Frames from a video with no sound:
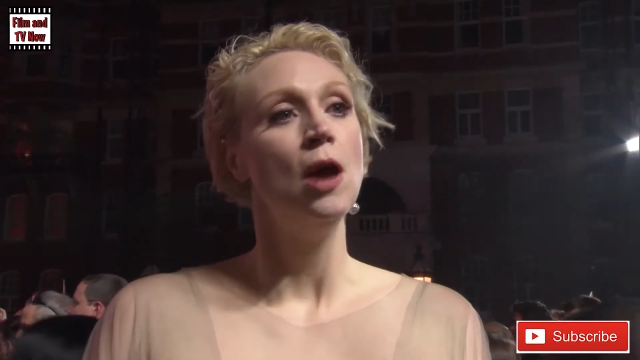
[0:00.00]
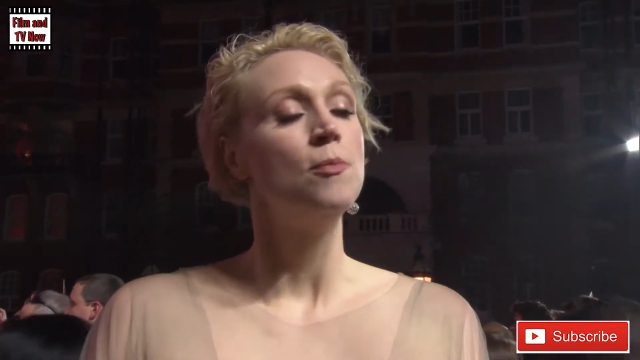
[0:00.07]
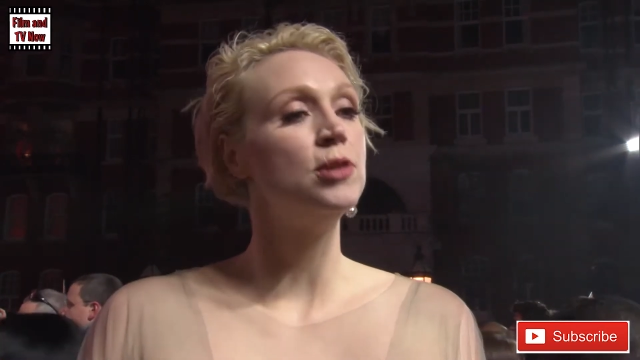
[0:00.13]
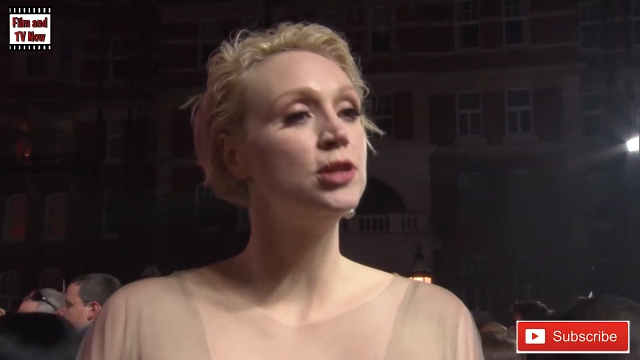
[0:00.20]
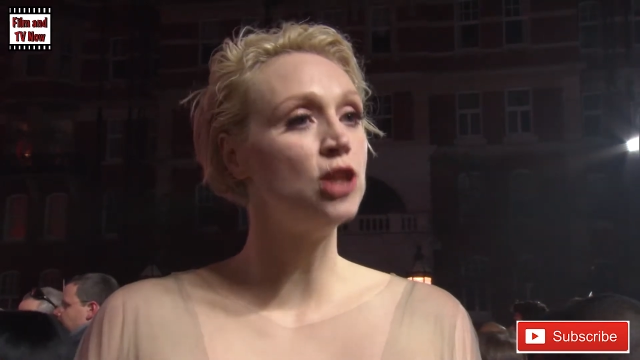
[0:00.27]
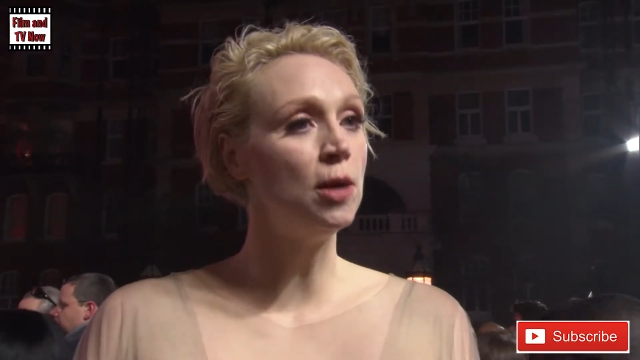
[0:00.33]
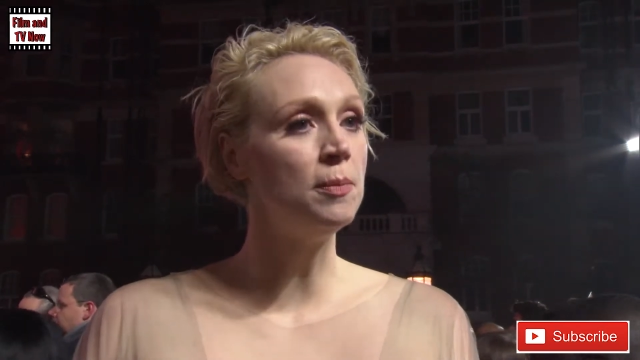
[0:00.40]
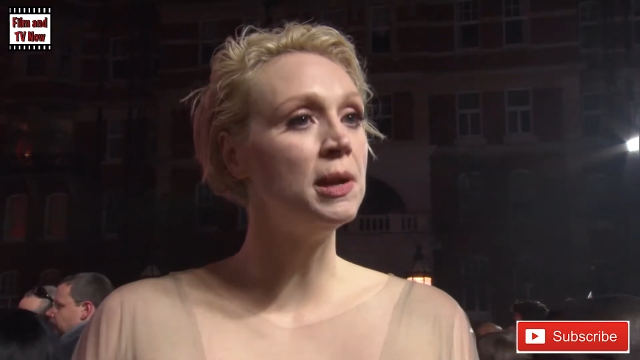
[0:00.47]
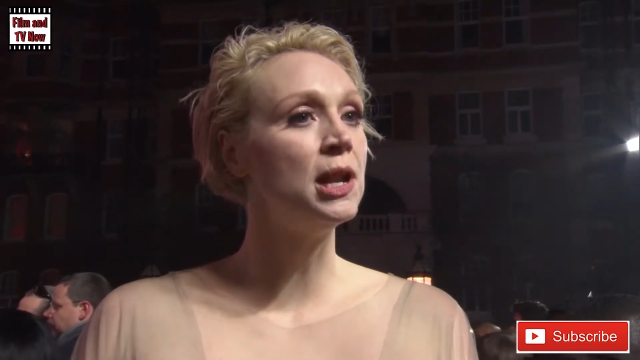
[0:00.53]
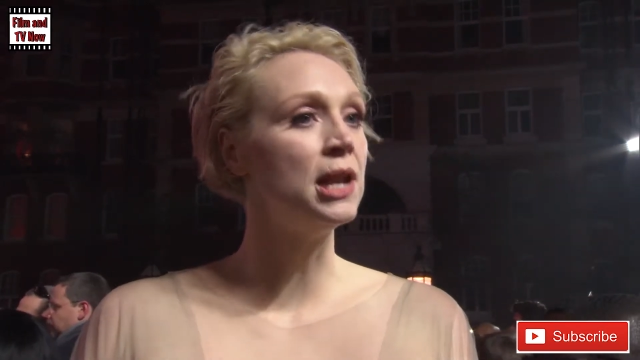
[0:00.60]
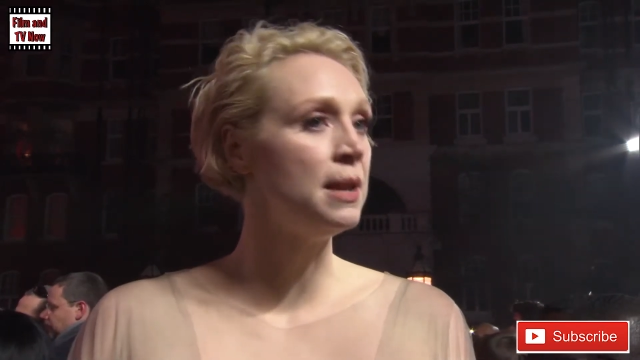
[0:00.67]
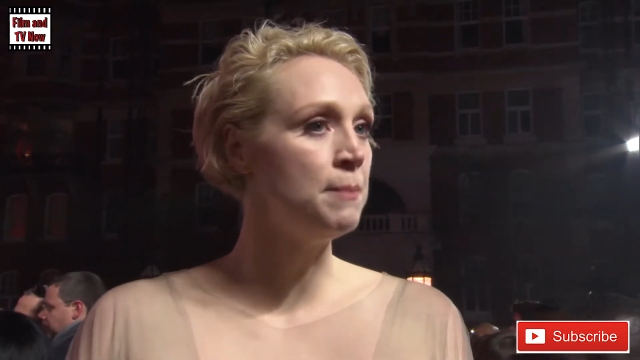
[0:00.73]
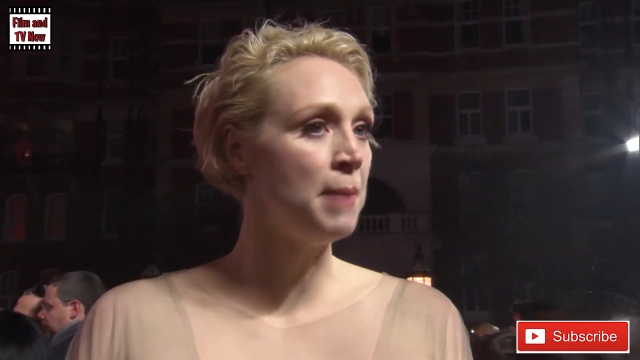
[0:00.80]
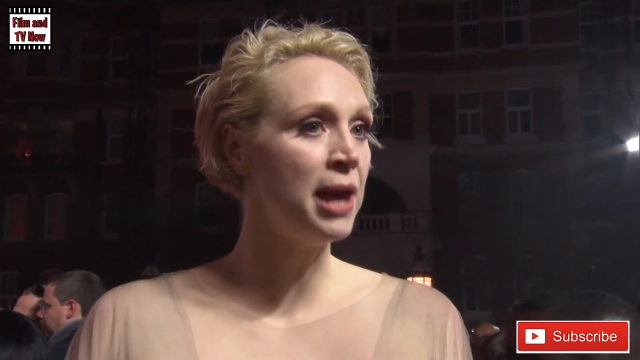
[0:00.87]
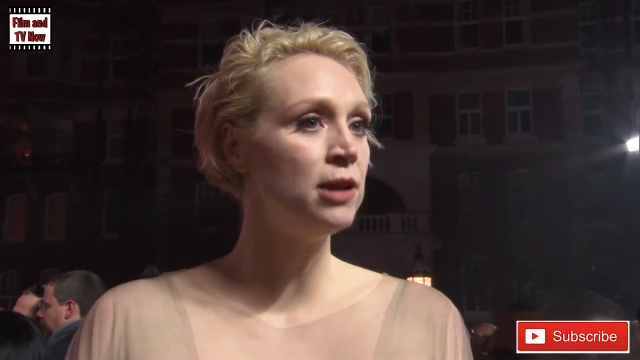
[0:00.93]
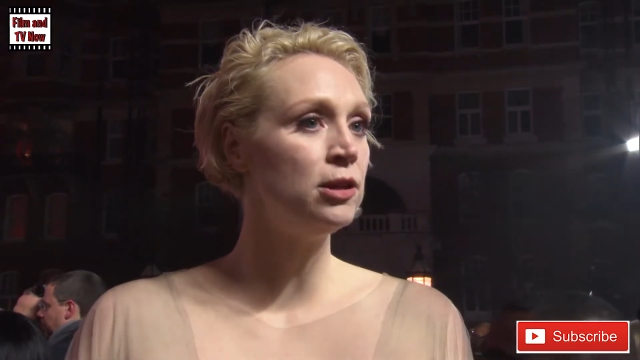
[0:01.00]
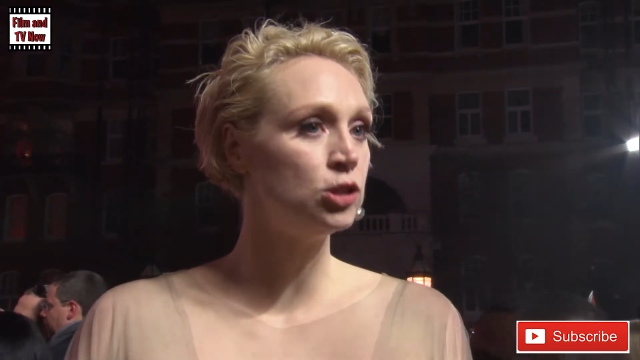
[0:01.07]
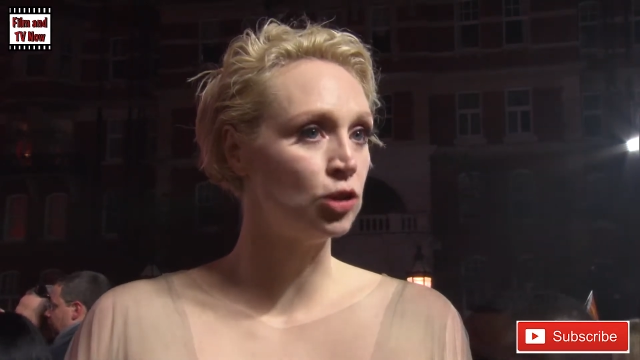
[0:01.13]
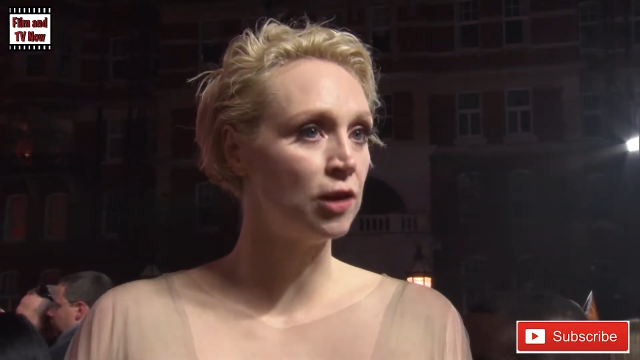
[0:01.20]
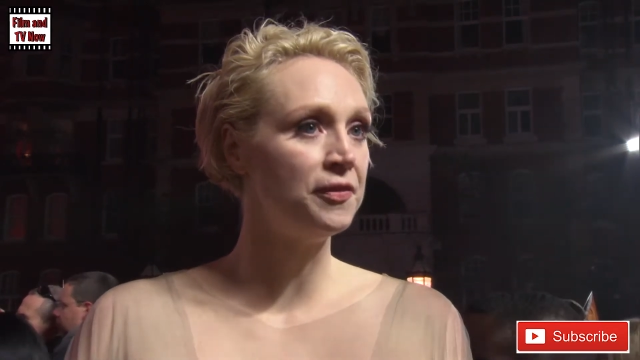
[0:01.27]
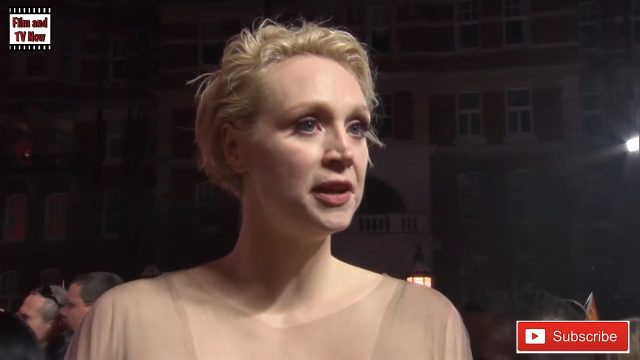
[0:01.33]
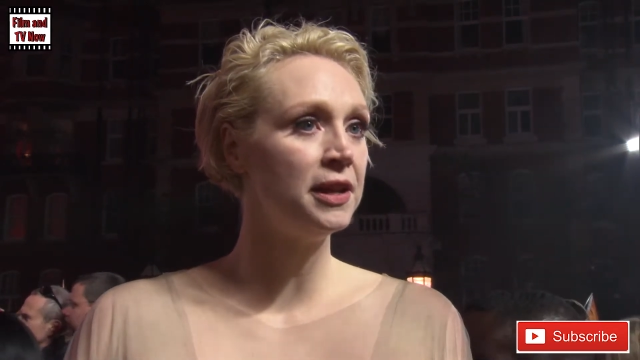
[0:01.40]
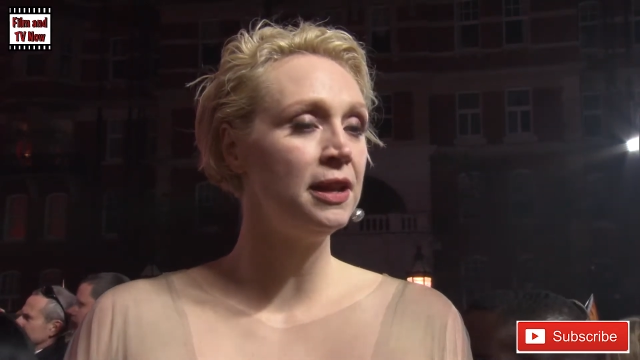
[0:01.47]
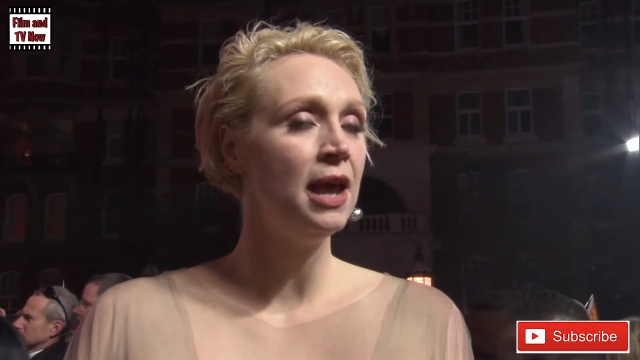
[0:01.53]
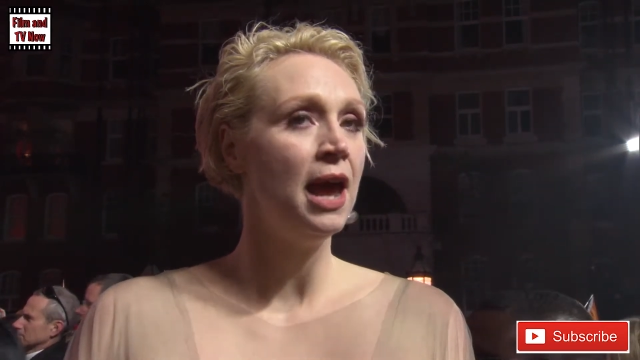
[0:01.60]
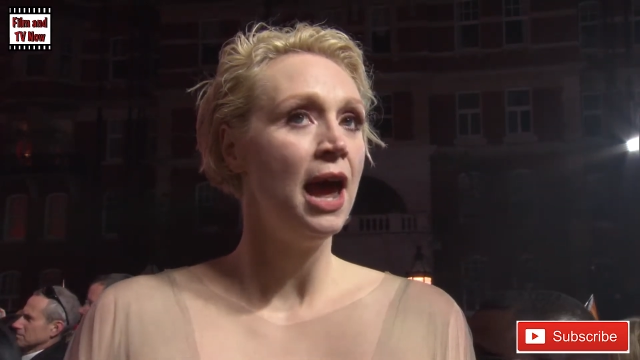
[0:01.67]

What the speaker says: predominantly male-driven,